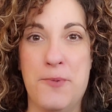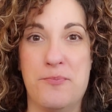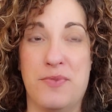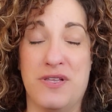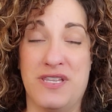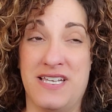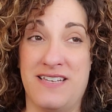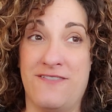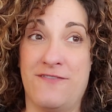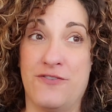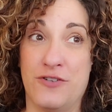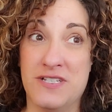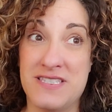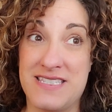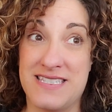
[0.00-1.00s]
But like
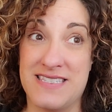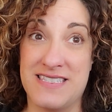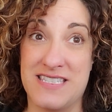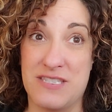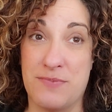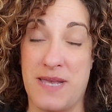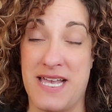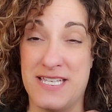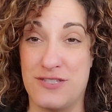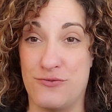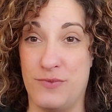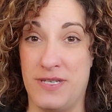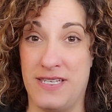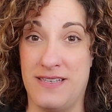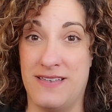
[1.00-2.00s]
for instance, this past
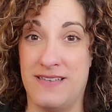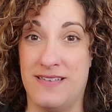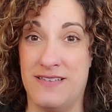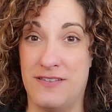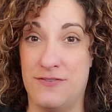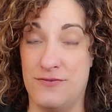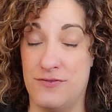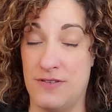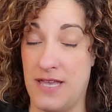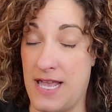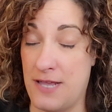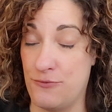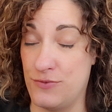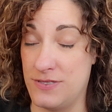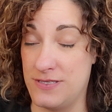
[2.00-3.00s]
week,
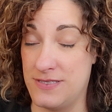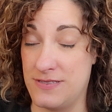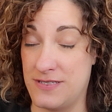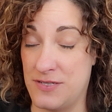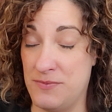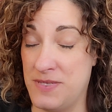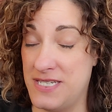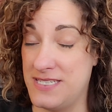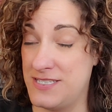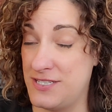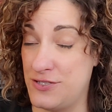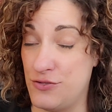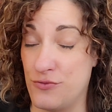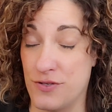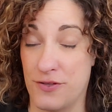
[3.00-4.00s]
I was committed to
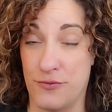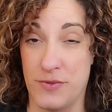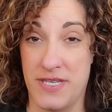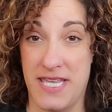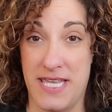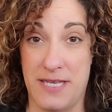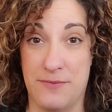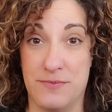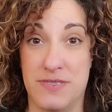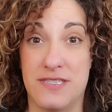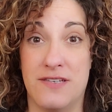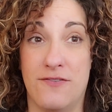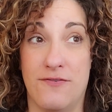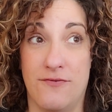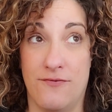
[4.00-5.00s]
two or three
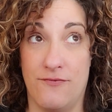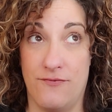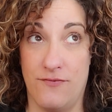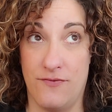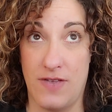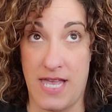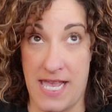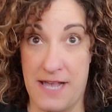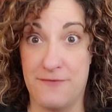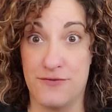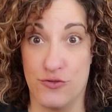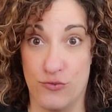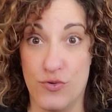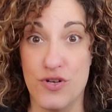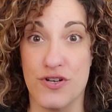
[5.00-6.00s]
games
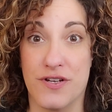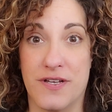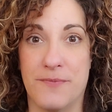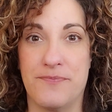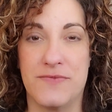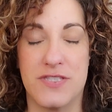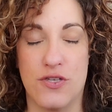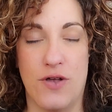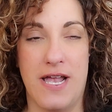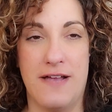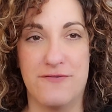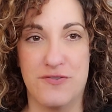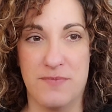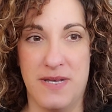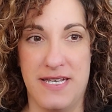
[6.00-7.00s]
after work. So
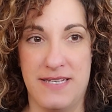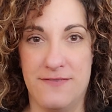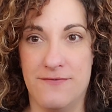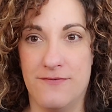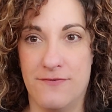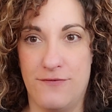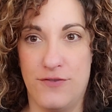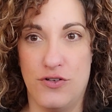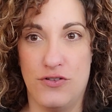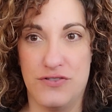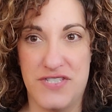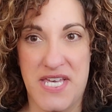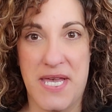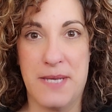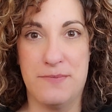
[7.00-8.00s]
after my
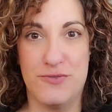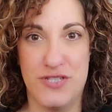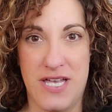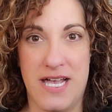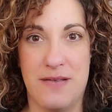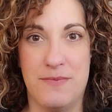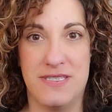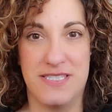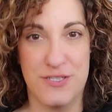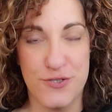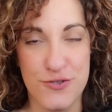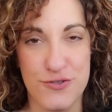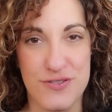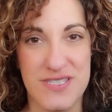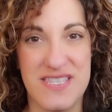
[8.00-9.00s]
full-time job as a
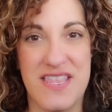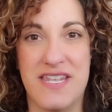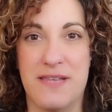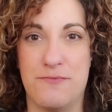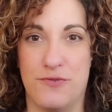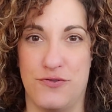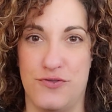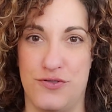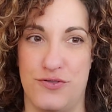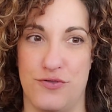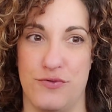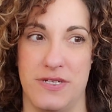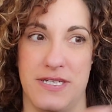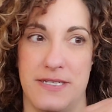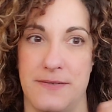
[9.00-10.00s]
nurse, then I'm
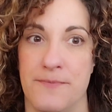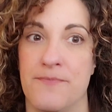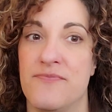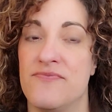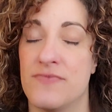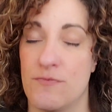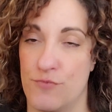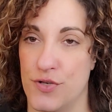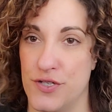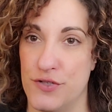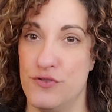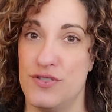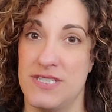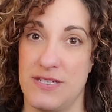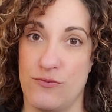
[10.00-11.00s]
doing
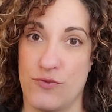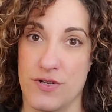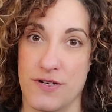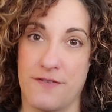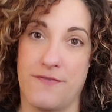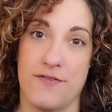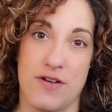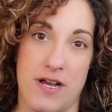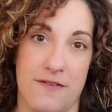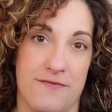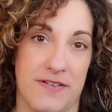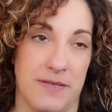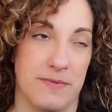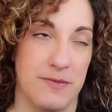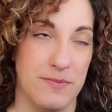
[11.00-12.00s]
producing work for our
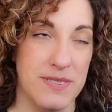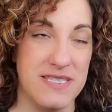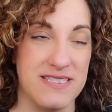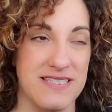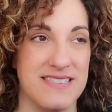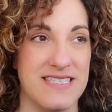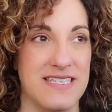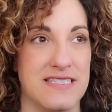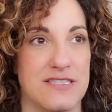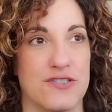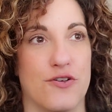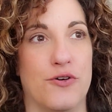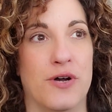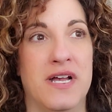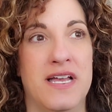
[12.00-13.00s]
family business. And
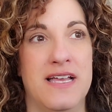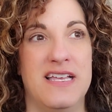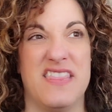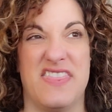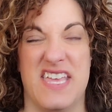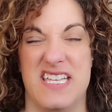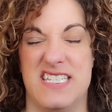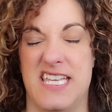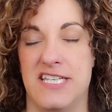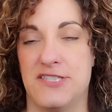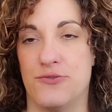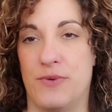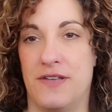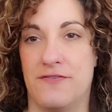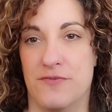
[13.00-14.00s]
so that takes
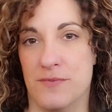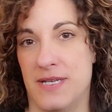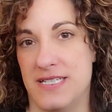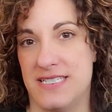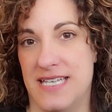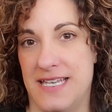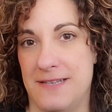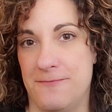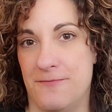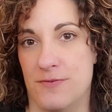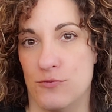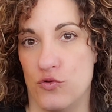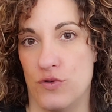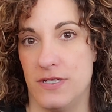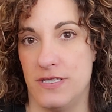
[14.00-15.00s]
away from my time
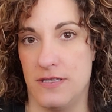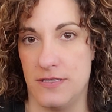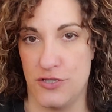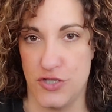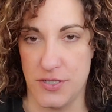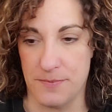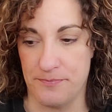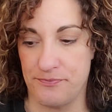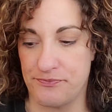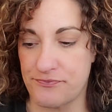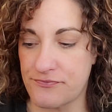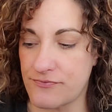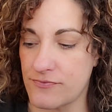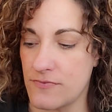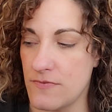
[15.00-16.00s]
from going to the gym
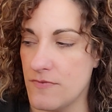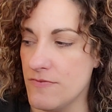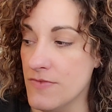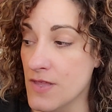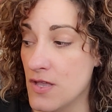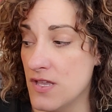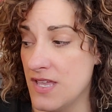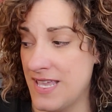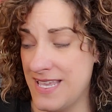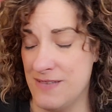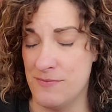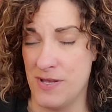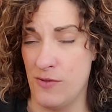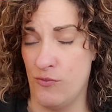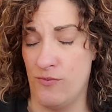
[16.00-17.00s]

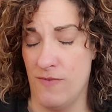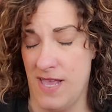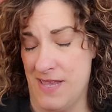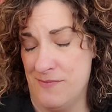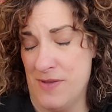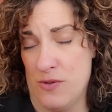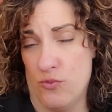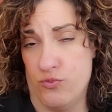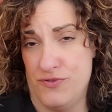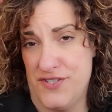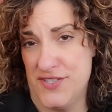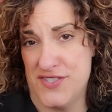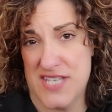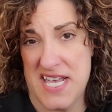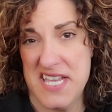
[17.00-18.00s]
and my, and my
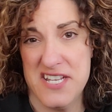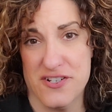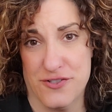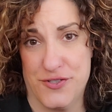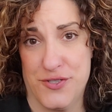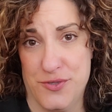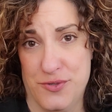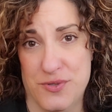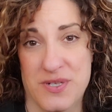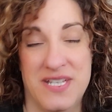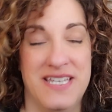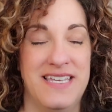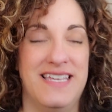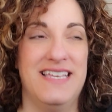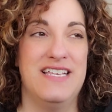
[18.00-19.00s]
desire to.
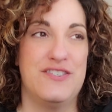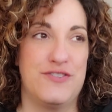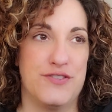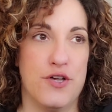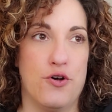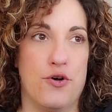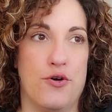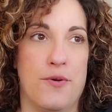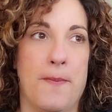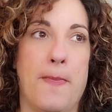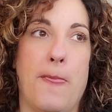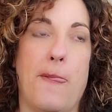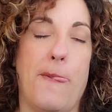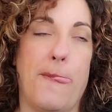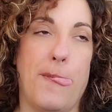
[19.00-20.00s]
So,
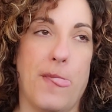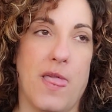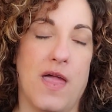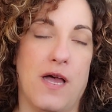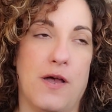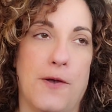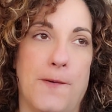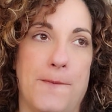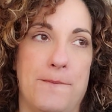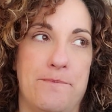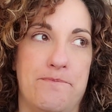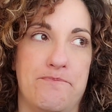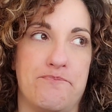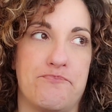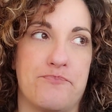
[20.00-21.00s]

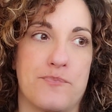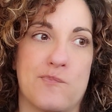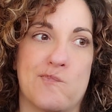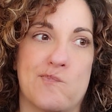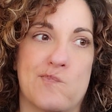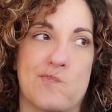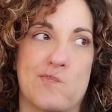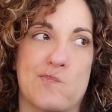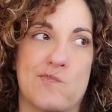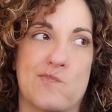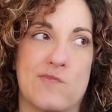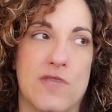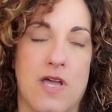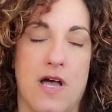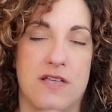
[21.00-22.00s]
um,
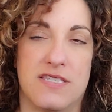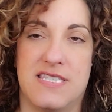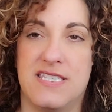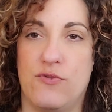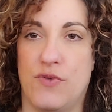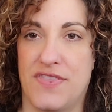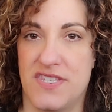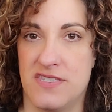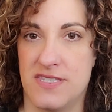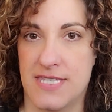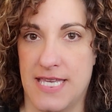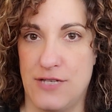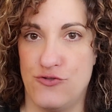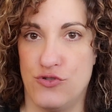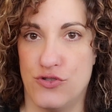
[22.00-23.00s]
I'll see what the
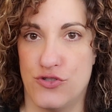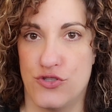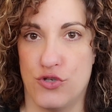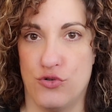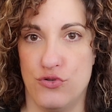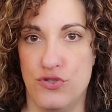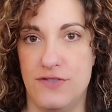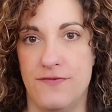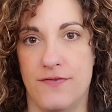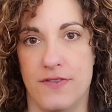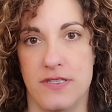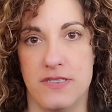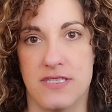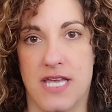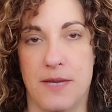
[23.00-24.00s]
schedule shows for
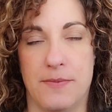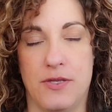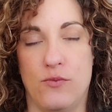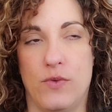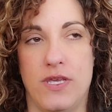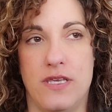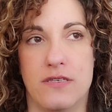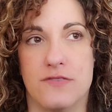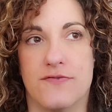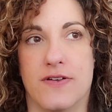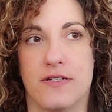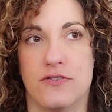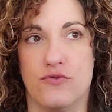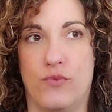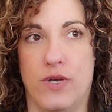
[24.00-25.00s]
this coming week as
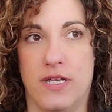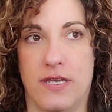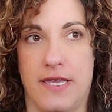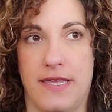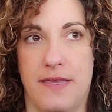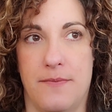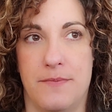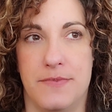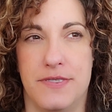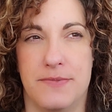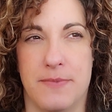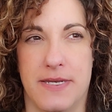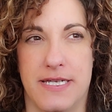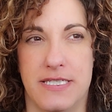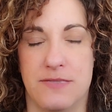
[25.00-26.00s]
far as what games
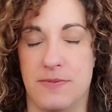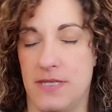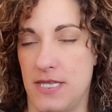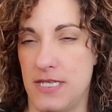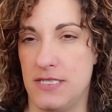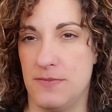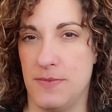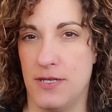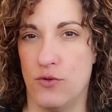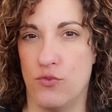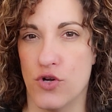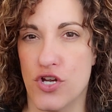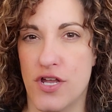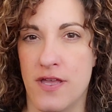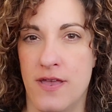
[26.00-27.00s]
my husband needs me to
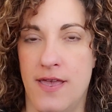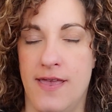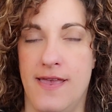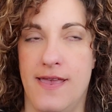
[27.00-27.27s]
work.